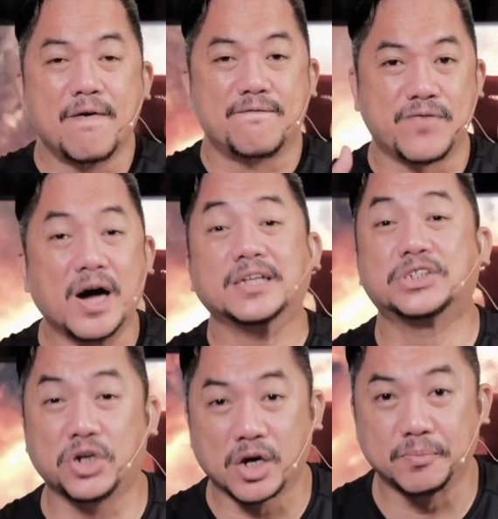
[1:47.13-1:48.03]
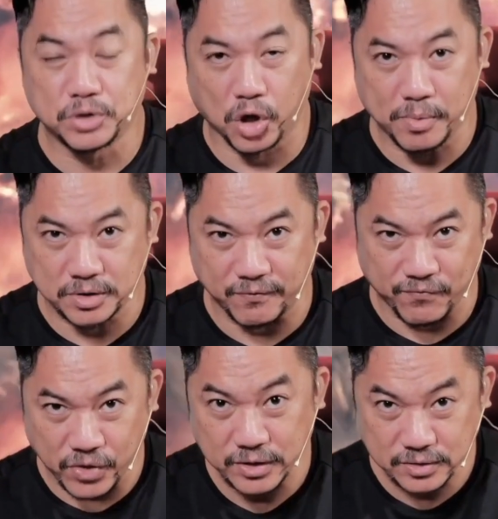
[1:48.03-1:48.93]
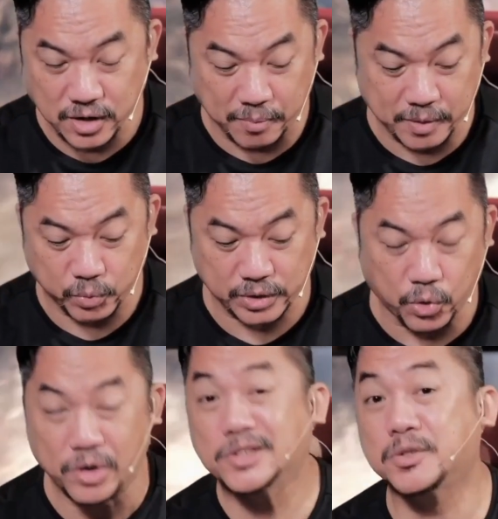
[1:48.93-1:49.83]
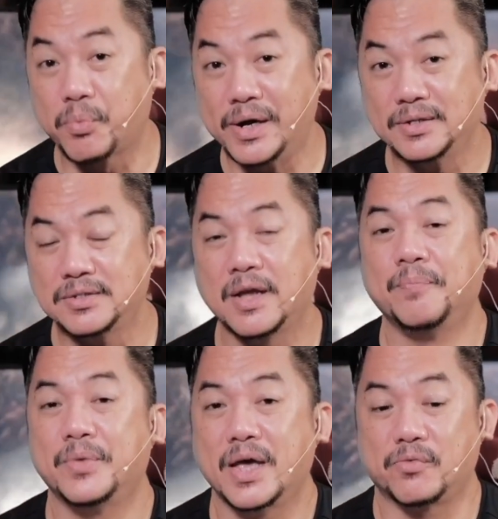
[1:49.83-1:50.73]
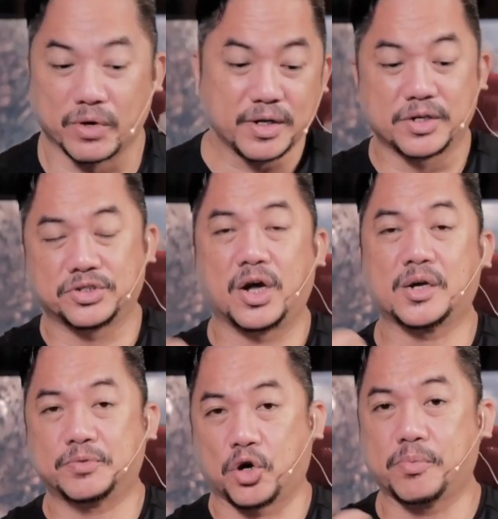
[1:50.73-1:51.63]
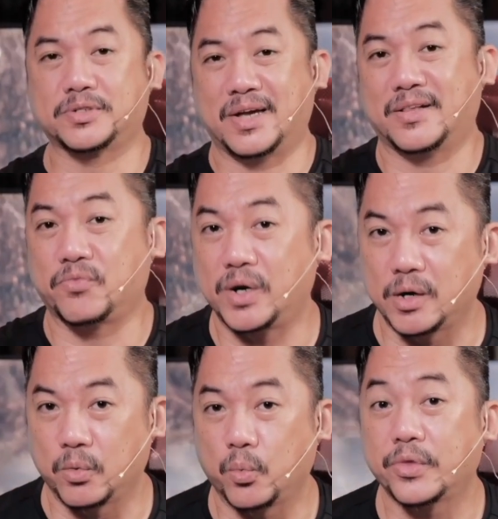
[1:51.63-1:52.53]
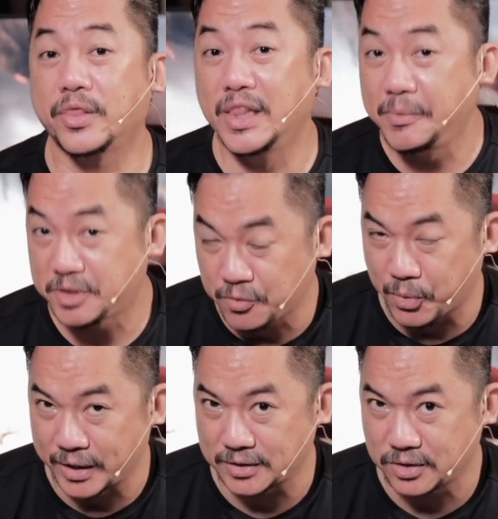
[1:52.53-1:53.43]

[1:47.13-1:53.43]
Fox shock absorbers at front, coupled with coil springs, Fox shock absorbers at rear with leaf springs.